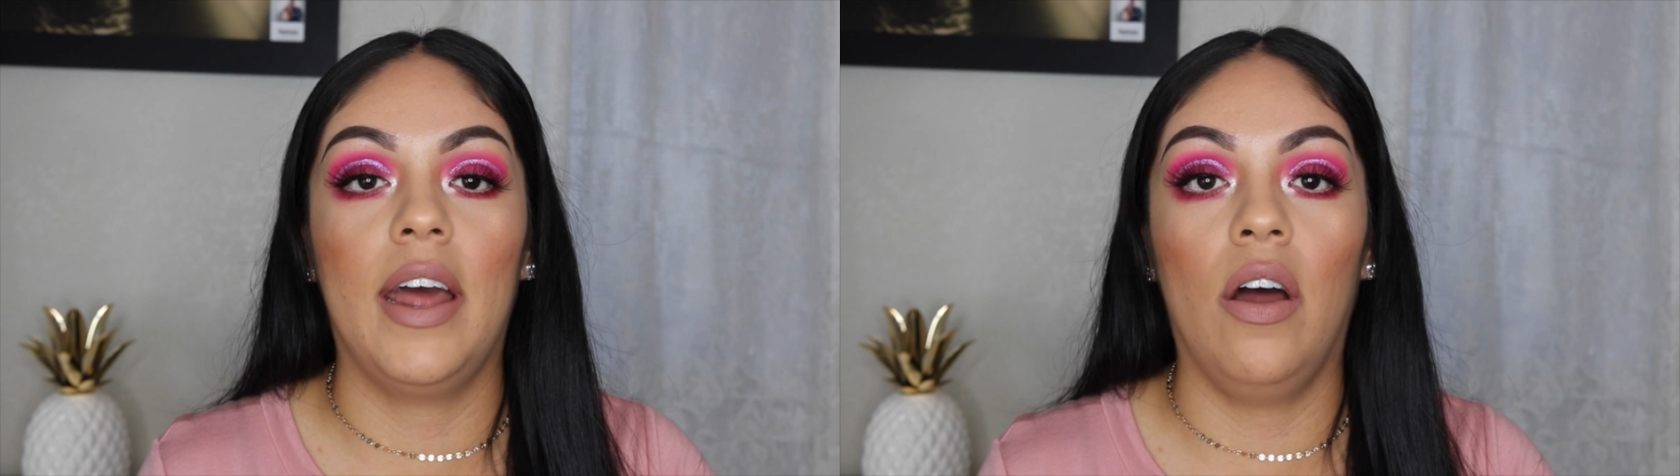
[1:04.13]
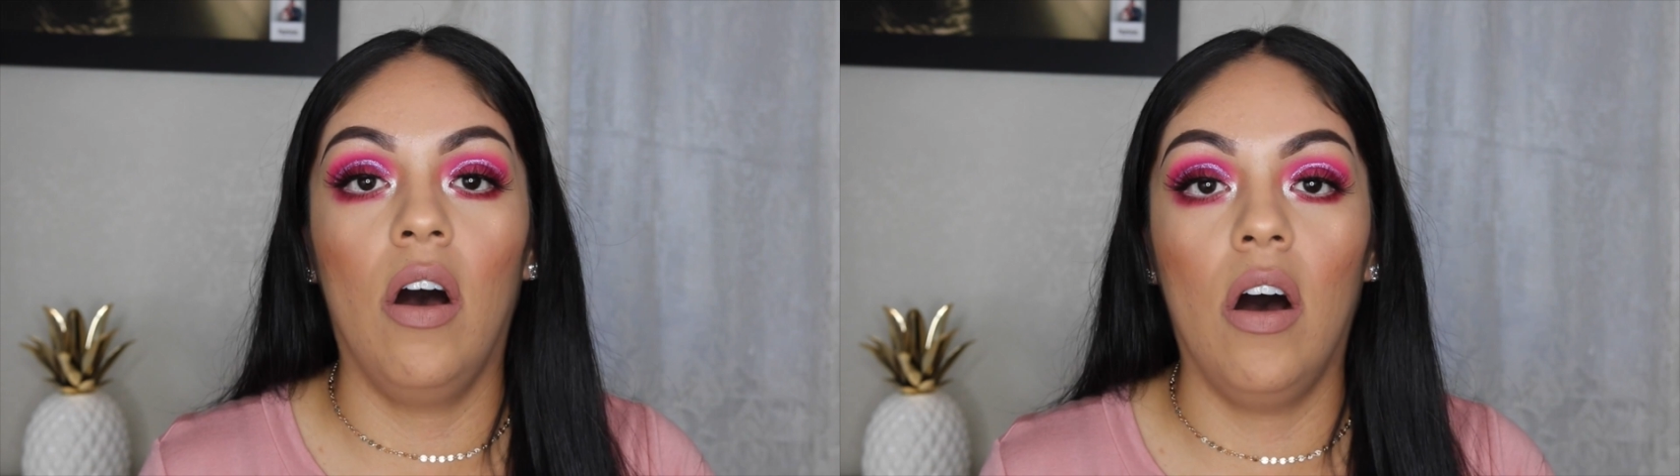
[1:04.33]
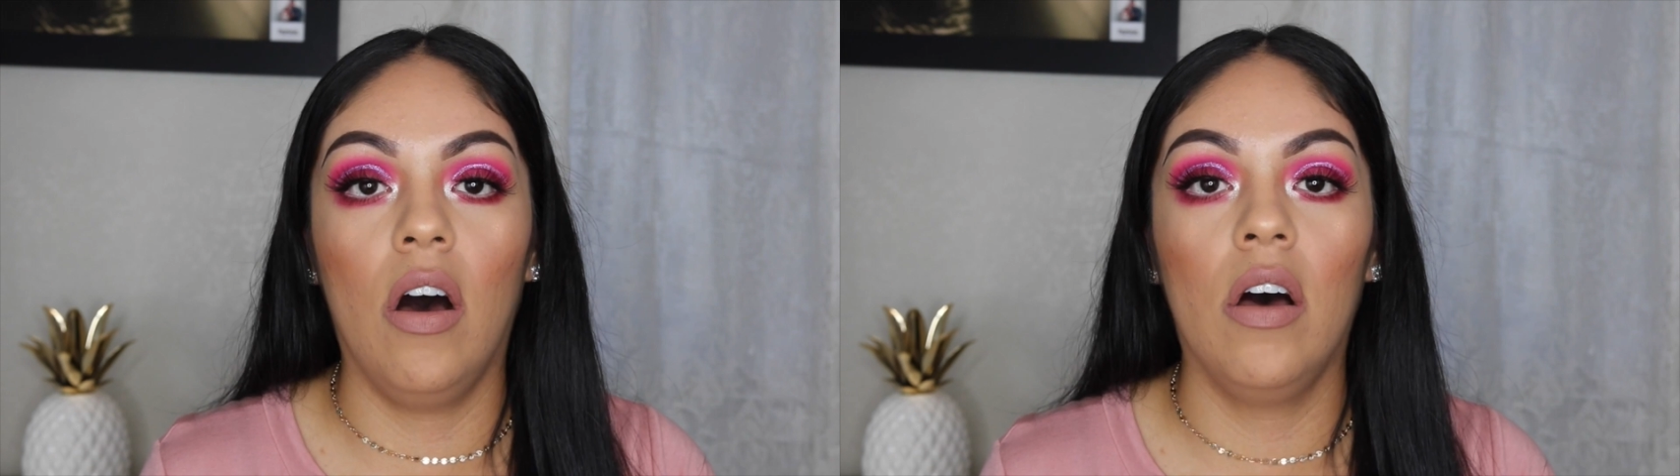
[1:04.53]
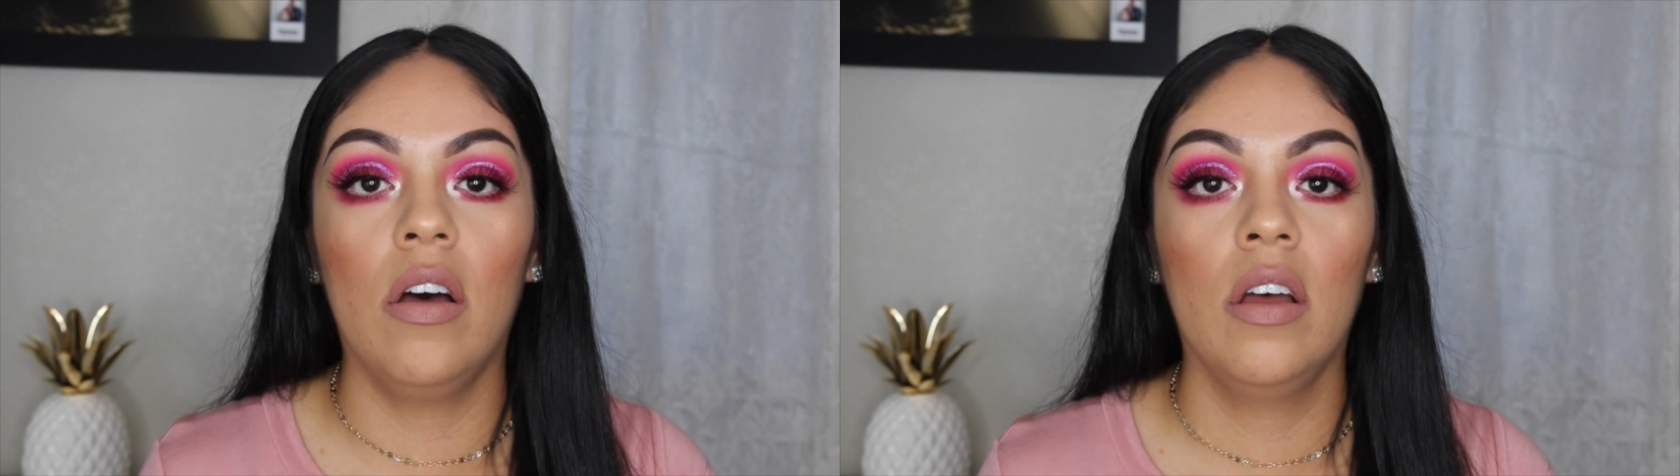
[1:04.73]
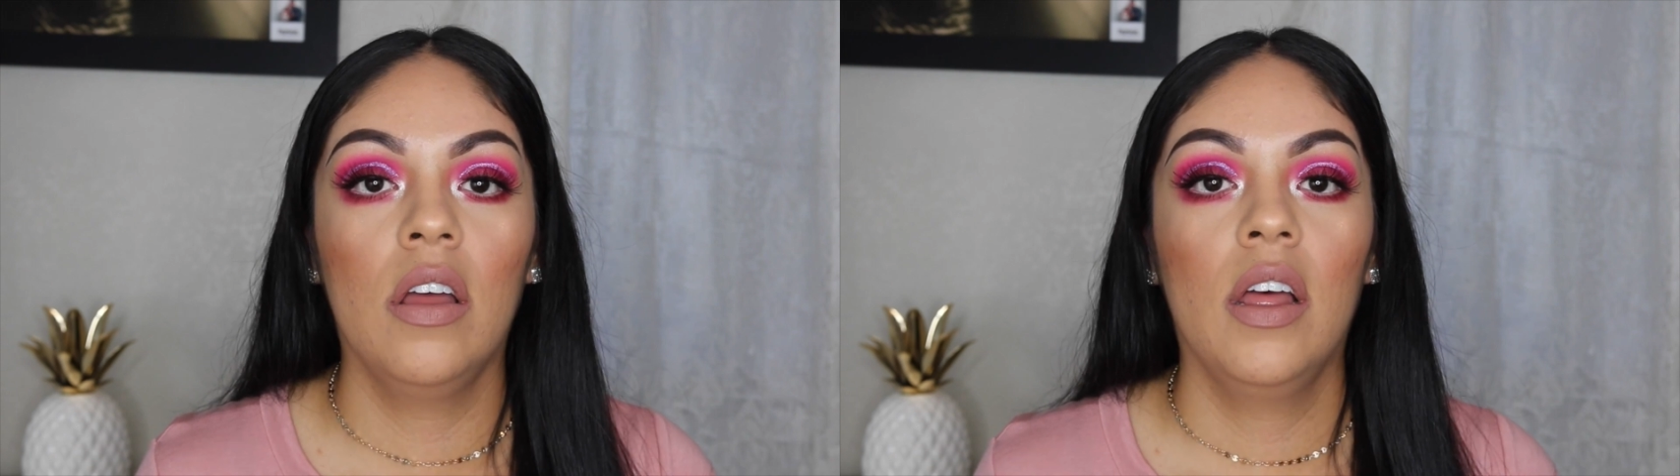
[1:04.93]
at
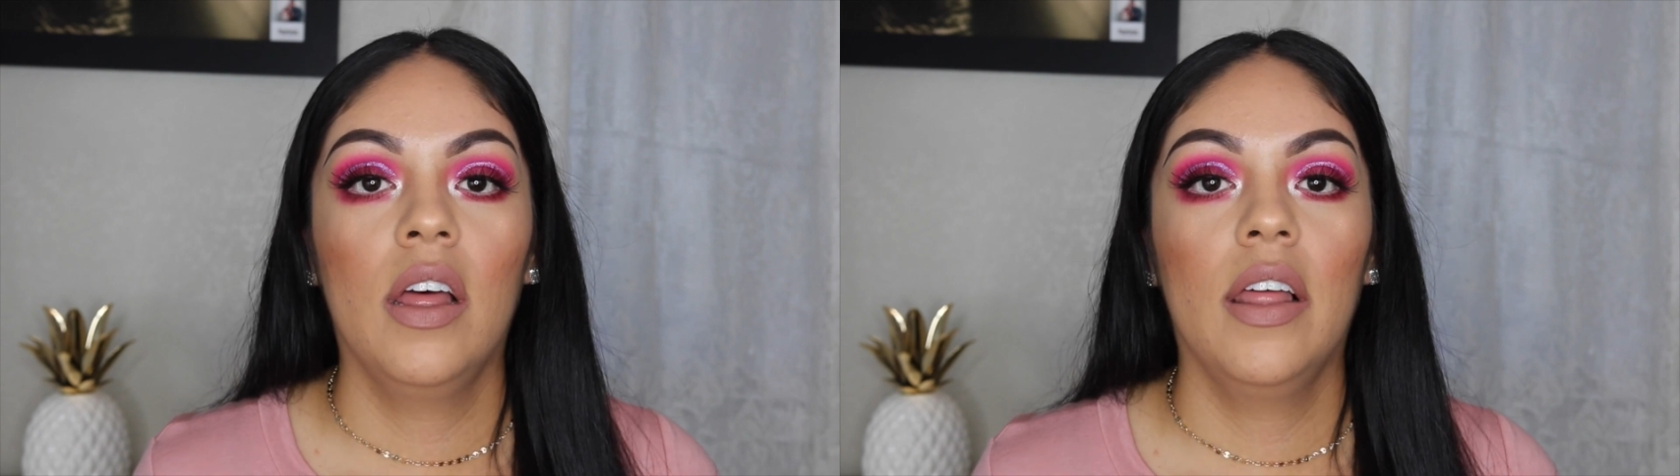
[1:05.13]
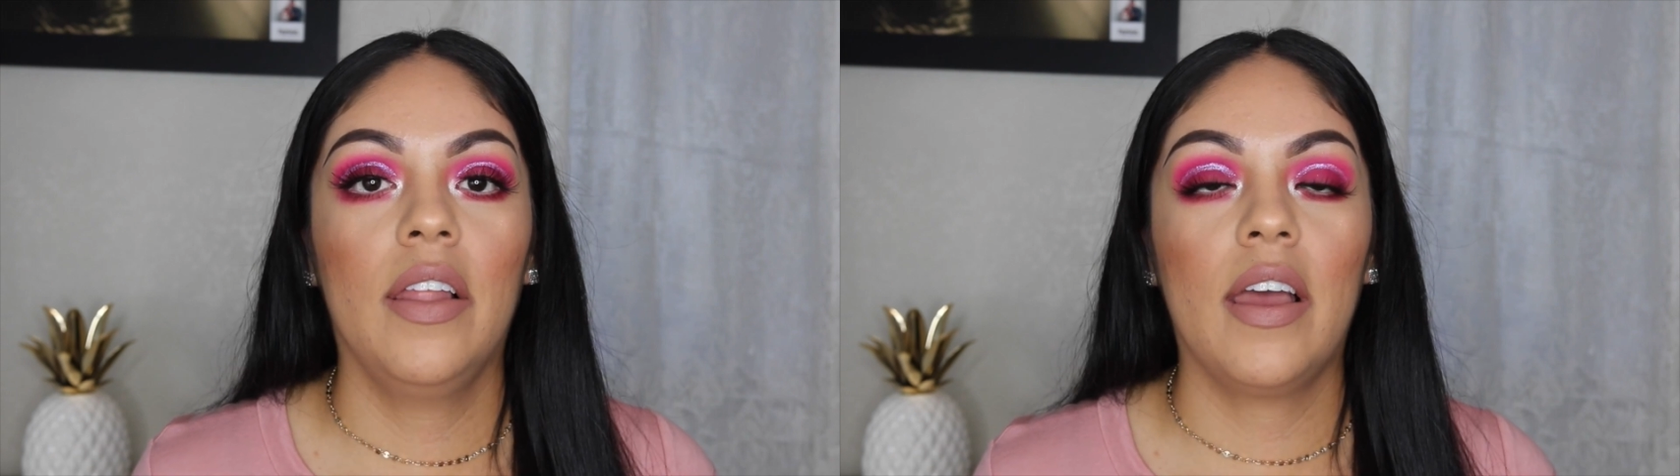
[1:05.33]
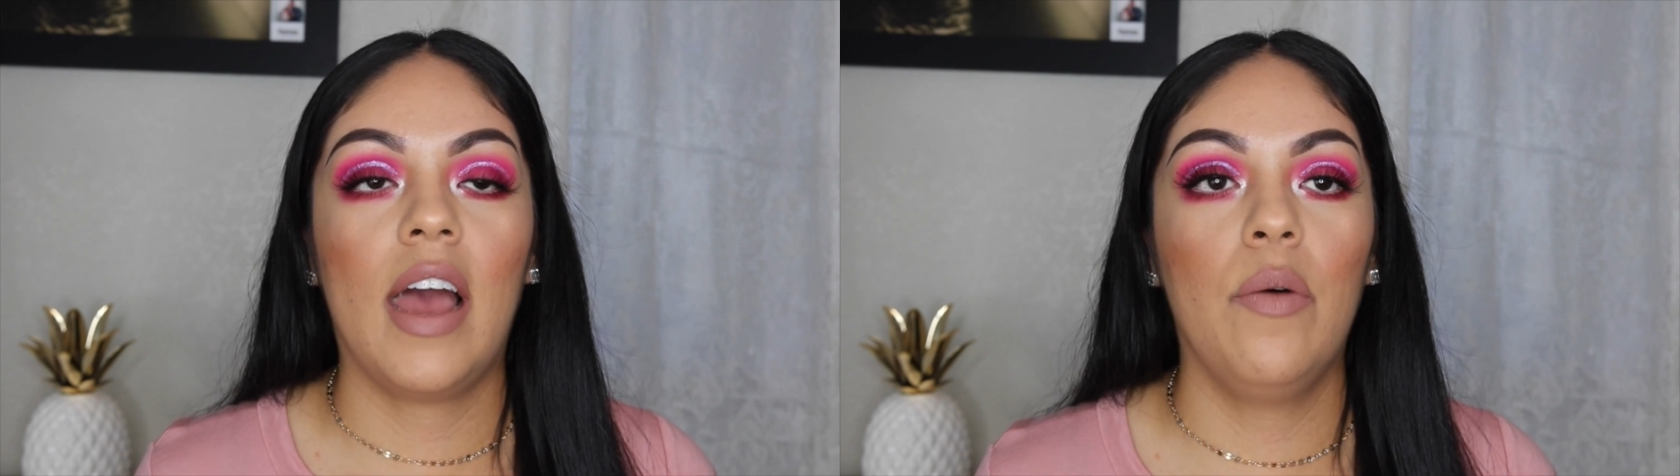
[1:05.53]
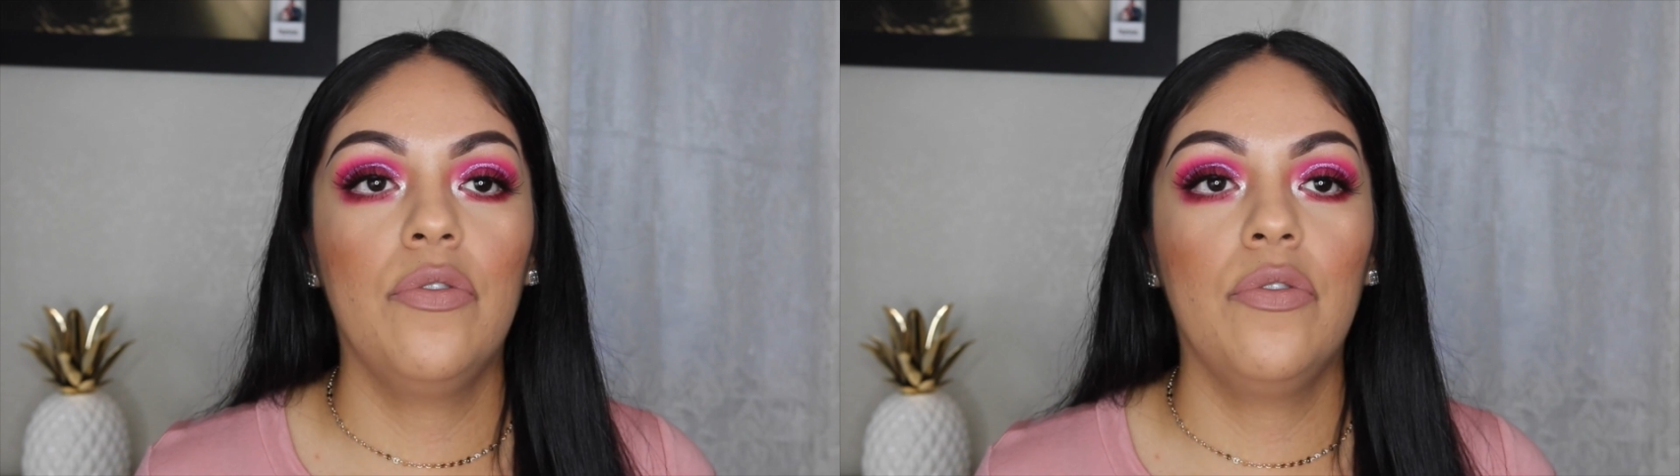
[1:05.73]
all. I